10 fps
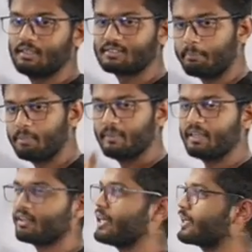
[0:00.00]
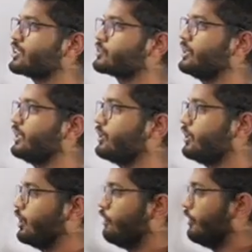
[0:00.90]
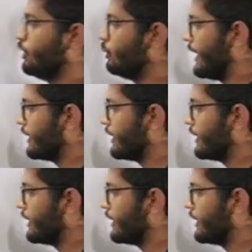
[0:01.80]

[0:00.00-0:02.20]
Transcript: Supplementary angles mean when you